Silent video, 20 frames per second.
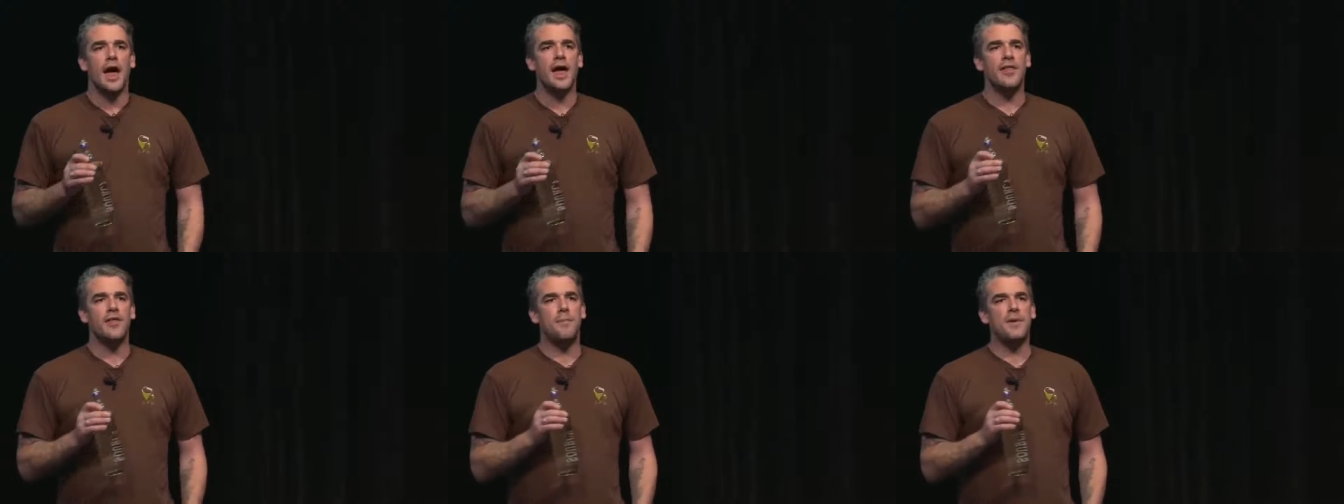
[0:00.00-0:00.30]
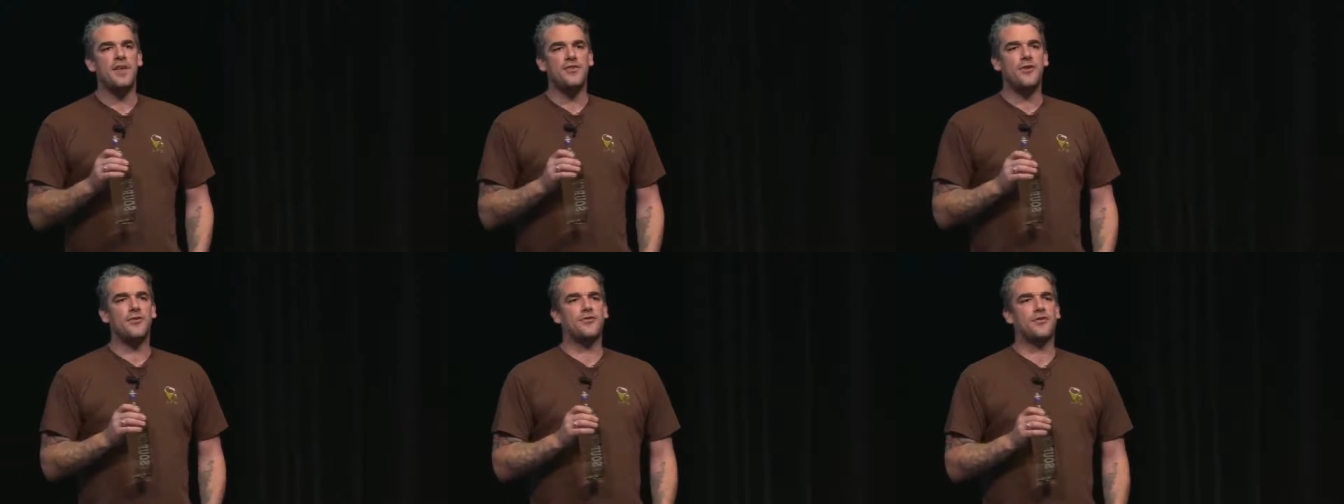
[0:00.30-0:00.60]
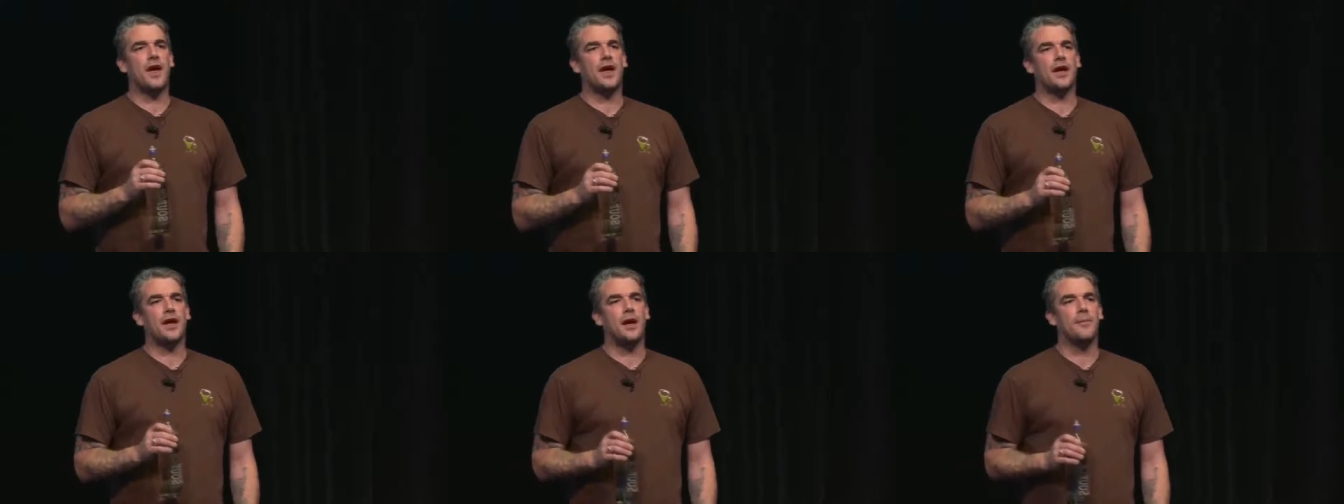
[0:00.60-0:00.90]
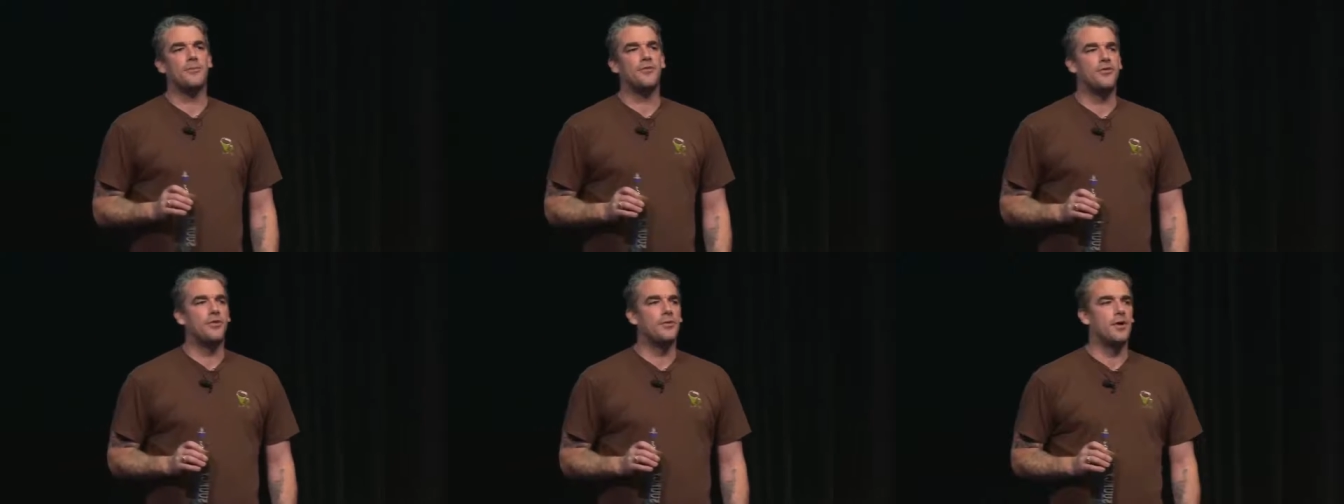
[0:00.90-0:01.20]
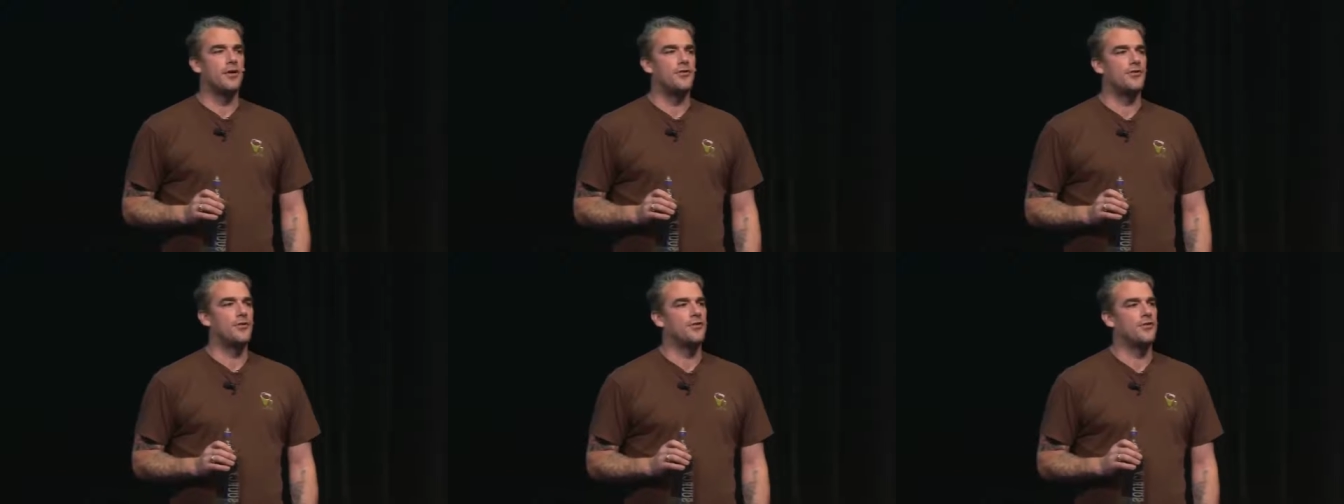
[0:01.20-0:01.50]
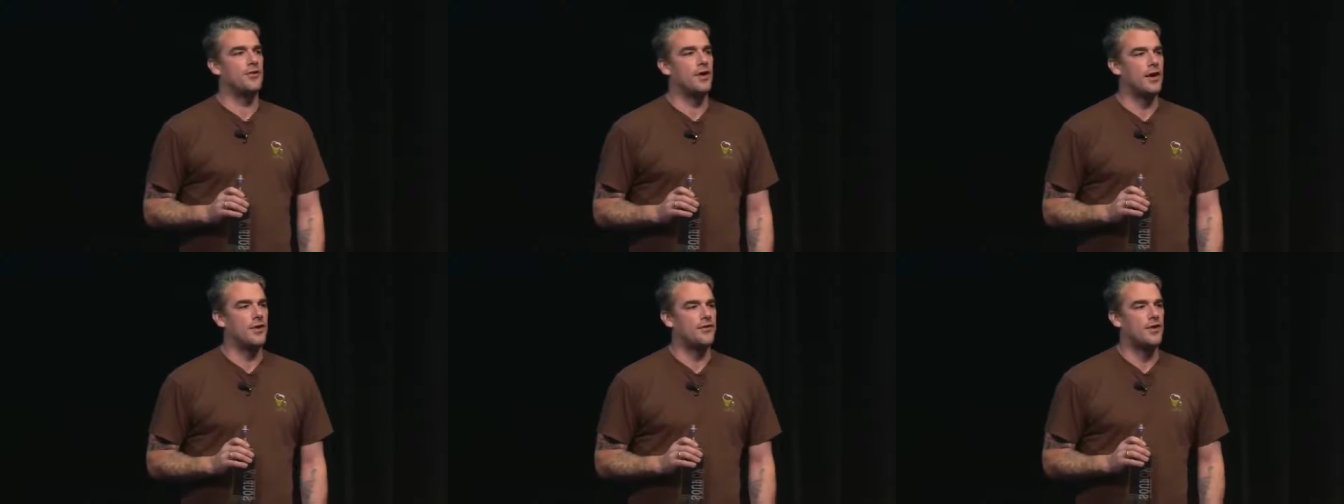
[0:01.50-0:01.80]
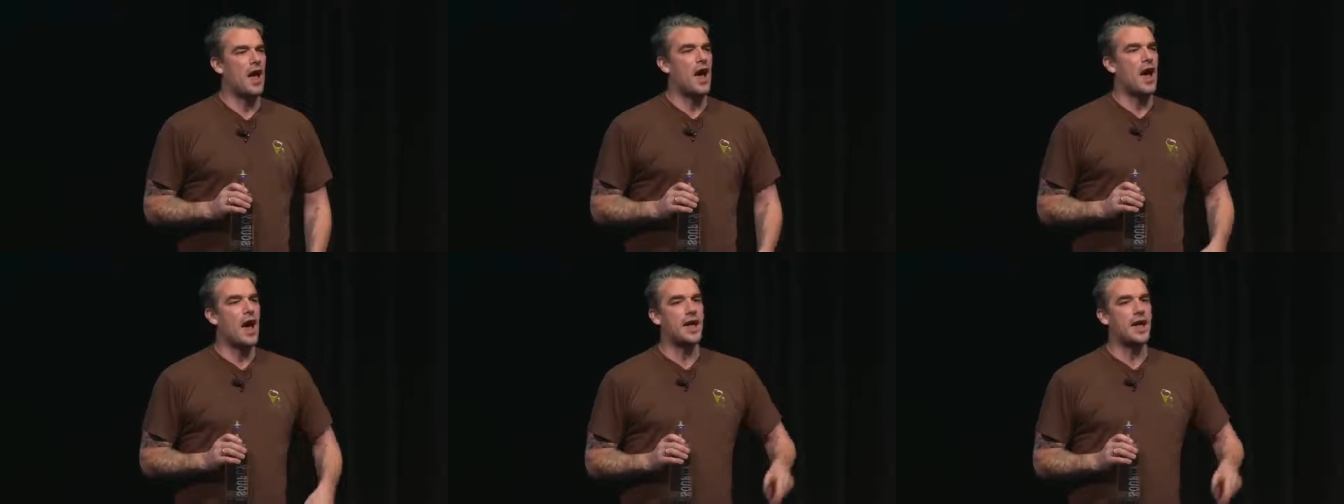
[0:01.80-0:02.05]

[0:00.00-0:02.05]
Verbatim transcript: and the business guy comes to us and says,